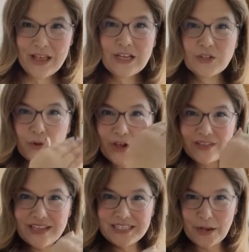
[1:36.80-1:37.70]
So look at
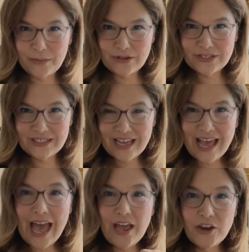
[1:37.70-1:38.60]
these numbers
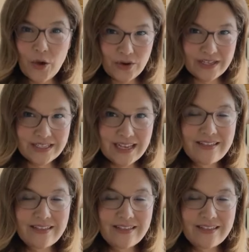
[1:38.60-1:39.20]
and notice